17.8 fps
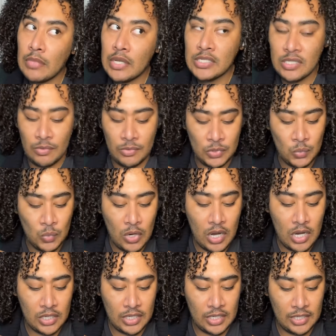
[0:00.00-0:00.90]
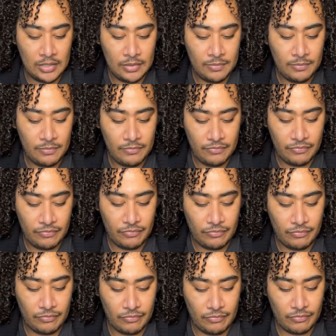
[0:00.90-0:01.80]
as I was walking
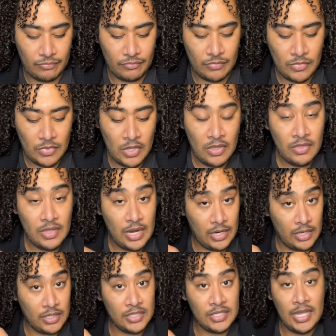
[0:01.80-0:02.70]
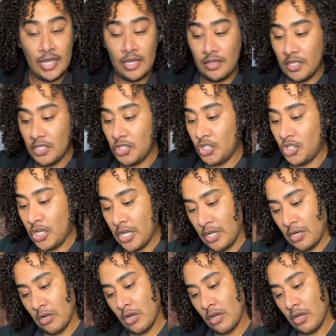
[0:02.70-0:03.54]
So I could take this chain